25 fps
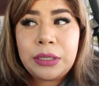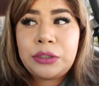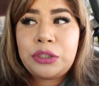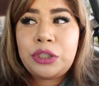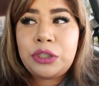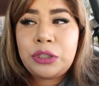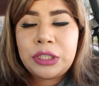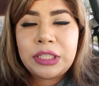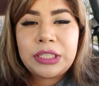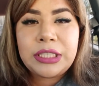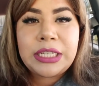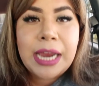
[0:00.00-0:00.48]

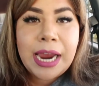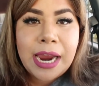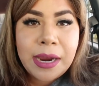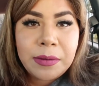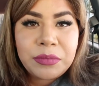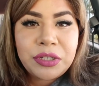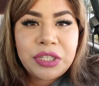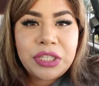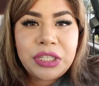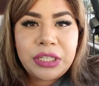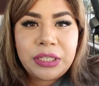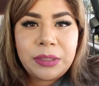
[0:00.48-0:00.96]
do the
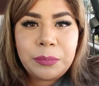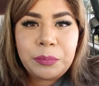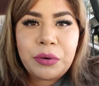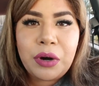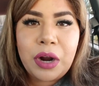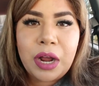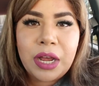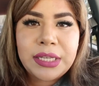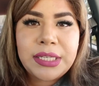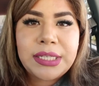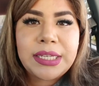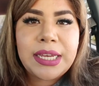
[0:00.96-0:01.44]
timesheet
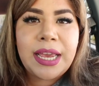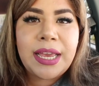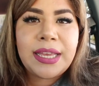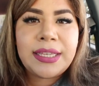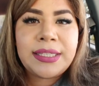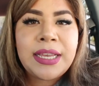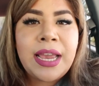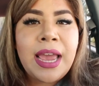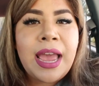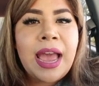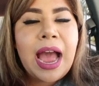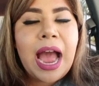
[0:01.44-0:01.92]

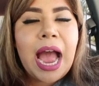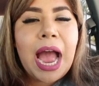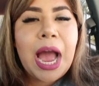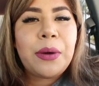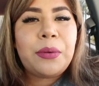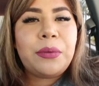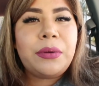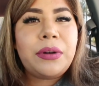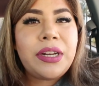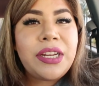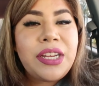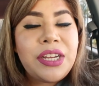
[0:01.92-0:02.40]
process.
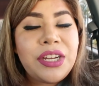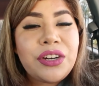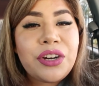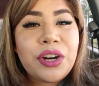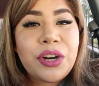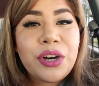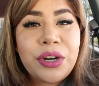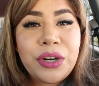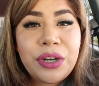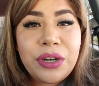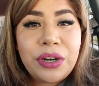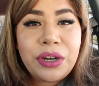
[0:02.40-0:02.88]
I will link
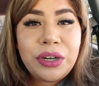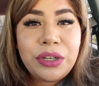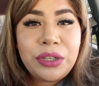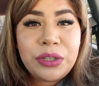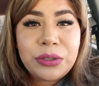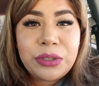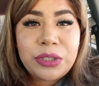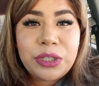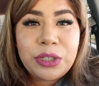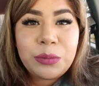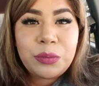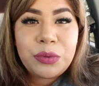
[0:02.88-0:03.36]
her
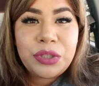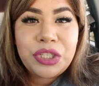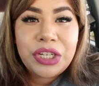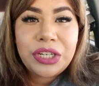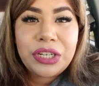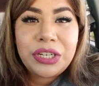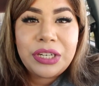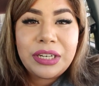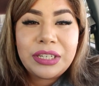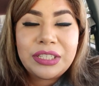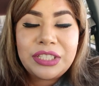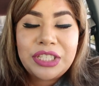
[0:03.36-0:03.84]
YouTube
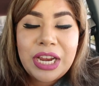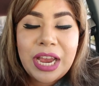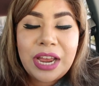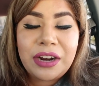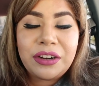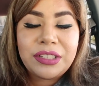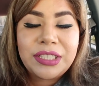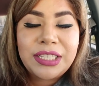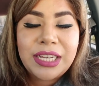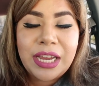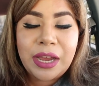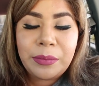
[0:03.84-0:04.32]

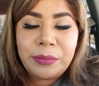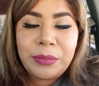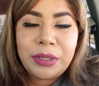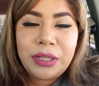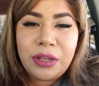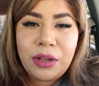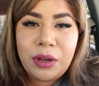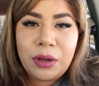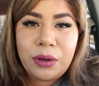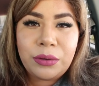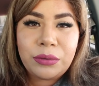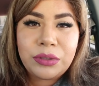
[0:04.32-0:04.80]
channel down
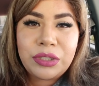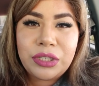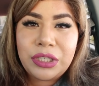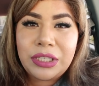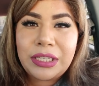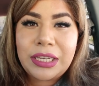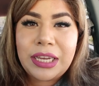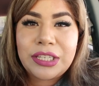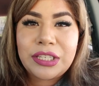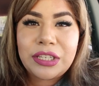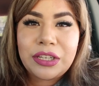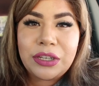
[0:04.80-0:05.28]
below so
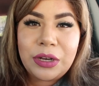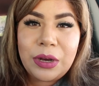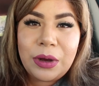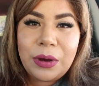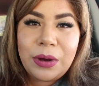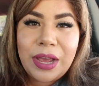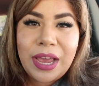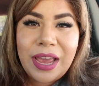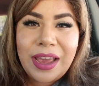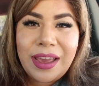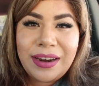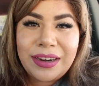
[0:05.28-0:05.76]
you guys can
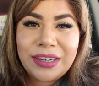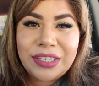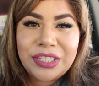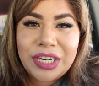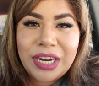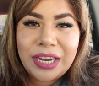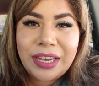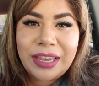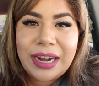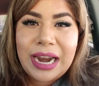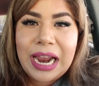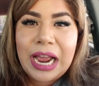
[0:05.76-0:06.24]
go ahead and
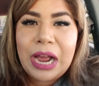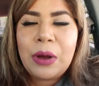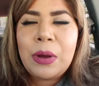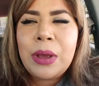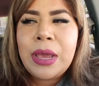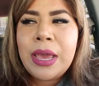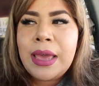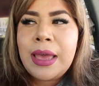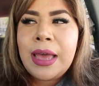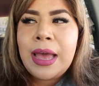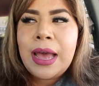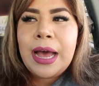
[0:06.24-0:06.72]
check it out.
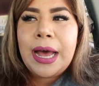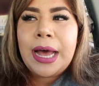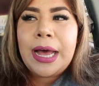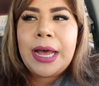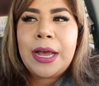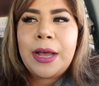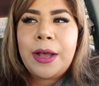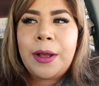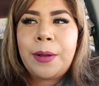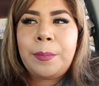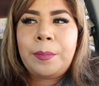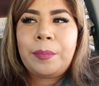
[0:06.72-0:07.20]

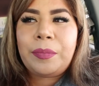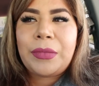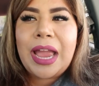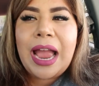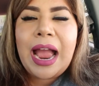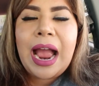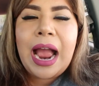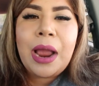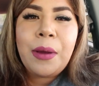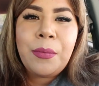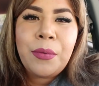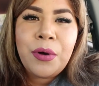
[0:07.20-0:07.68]

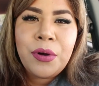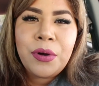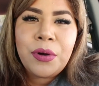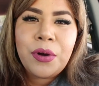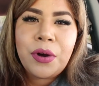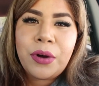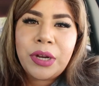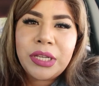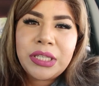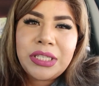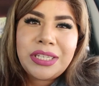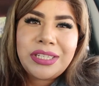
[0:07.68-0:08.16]
I won't
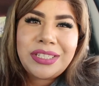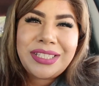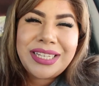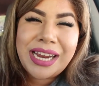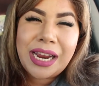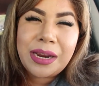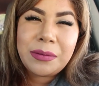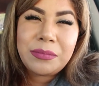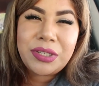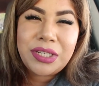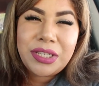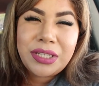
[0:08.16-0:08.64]
go into
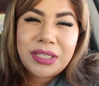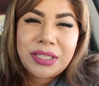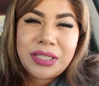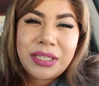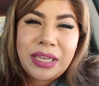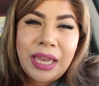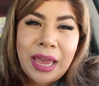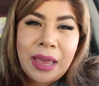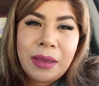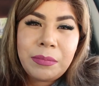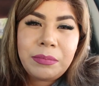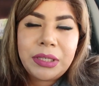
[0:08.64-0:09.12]

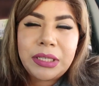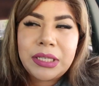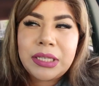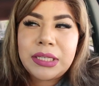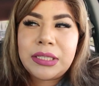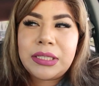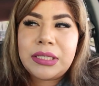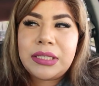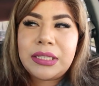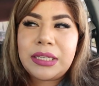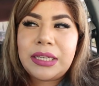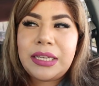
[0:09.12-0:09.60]
timesheets yet
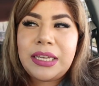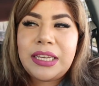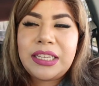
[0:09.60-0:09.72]
because